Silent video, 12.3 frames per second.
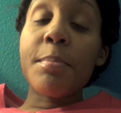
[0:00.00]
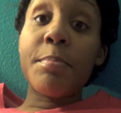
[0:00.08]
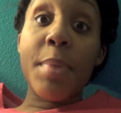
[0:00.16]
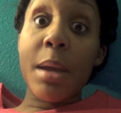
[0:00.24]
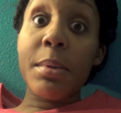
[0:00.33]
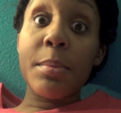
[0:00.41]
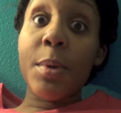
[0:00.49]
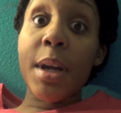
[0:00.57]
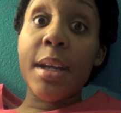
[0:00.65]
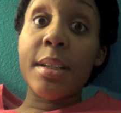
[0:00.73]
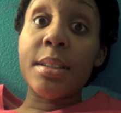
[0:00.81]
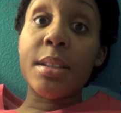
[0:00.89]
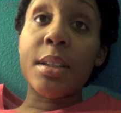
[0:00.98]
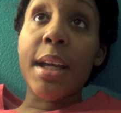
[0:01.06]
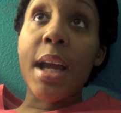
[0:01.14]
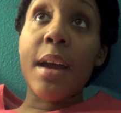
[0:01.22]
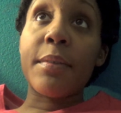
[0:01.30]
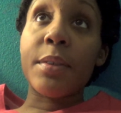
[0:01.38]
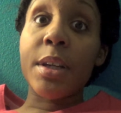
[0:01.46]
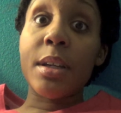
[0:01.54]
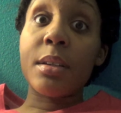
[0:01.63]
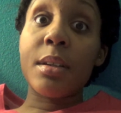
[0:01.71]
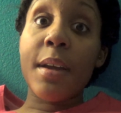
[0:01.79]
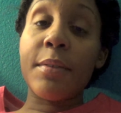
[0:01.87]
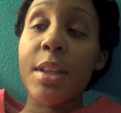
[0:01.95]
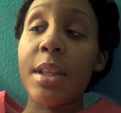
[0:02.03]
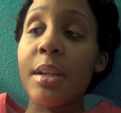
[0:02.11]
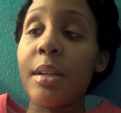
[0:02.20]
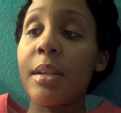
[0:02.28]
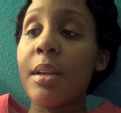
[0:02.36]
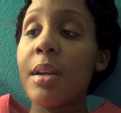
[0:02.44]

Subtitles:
baby brain, still like I forget everything.